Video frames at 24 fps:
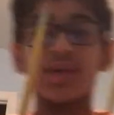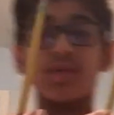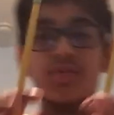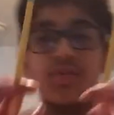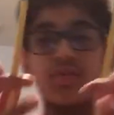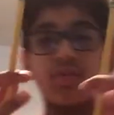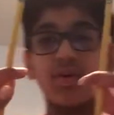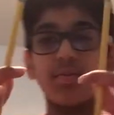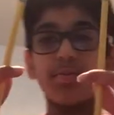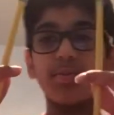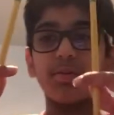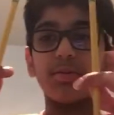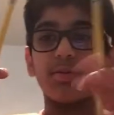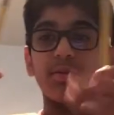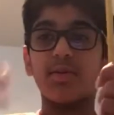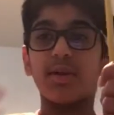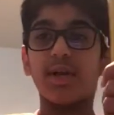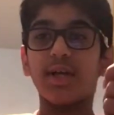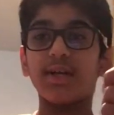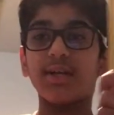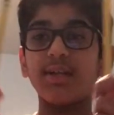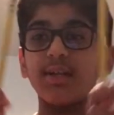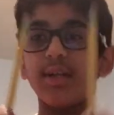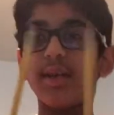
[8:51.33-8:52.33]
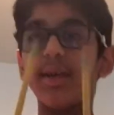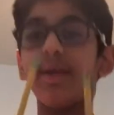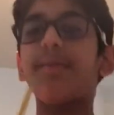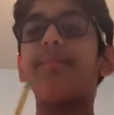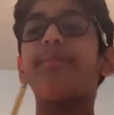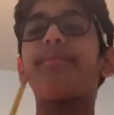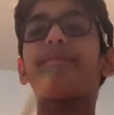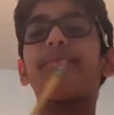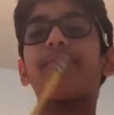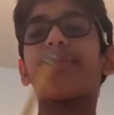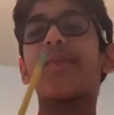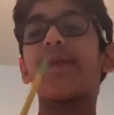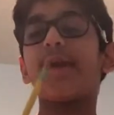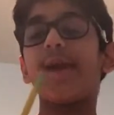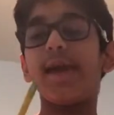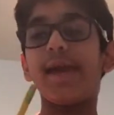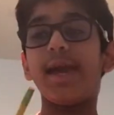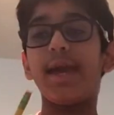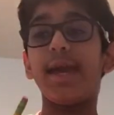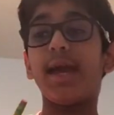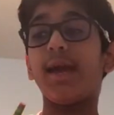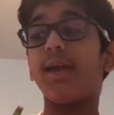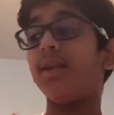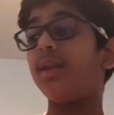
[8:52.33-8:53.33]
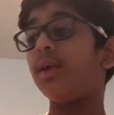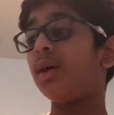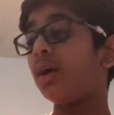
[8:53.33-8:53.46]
gripped in correctly. And